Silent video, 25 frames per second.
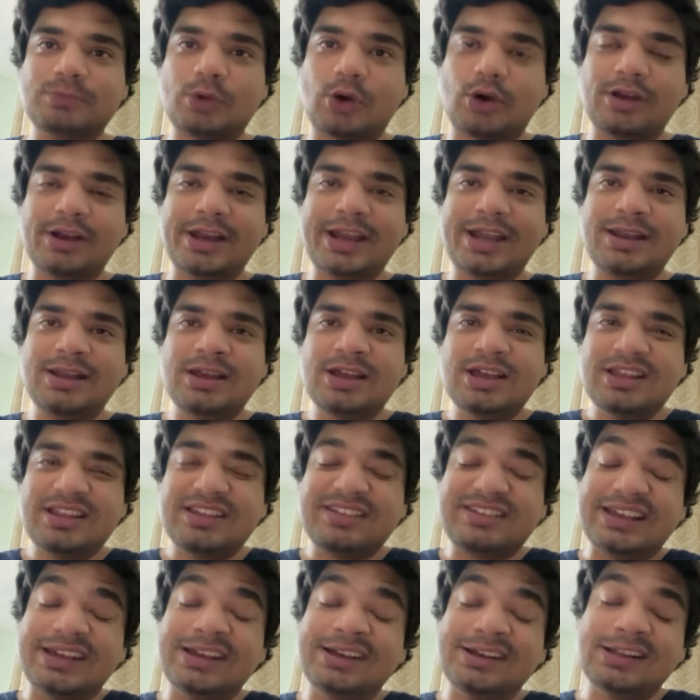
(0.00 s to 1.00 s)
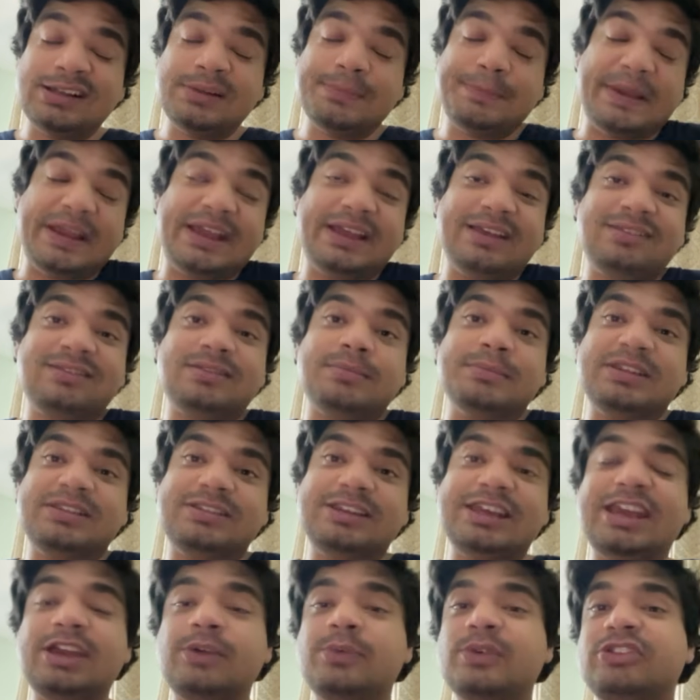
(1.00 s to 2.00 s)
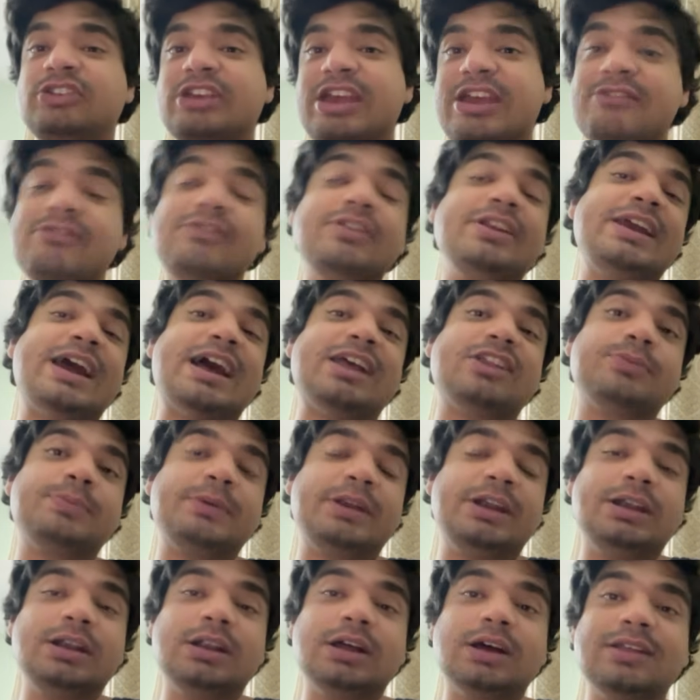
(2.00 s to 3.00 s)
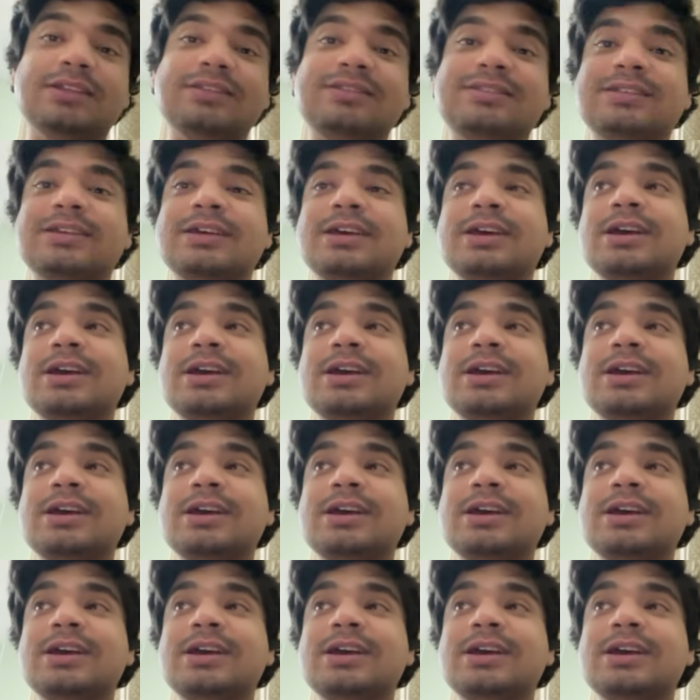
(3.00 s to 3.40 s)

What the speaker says: All right, single biggest mistake which every aspirant does,